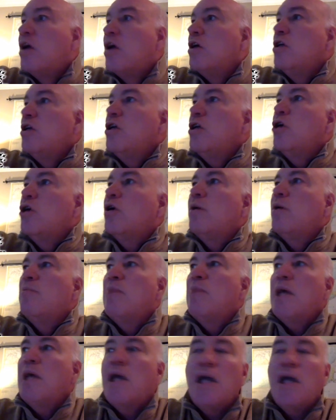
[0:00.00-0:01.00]
can
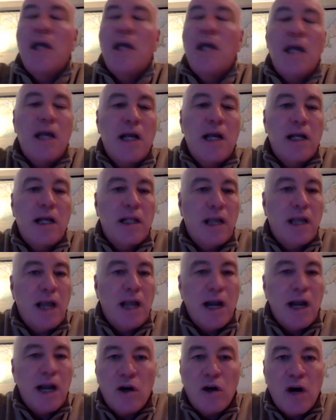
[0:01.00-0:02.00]
be in the
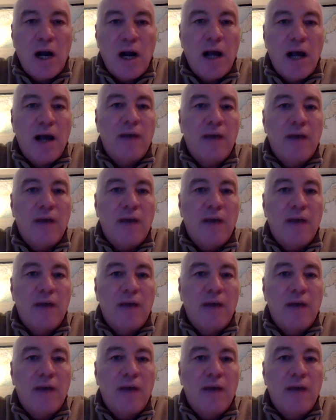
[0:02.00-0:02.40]
aircraft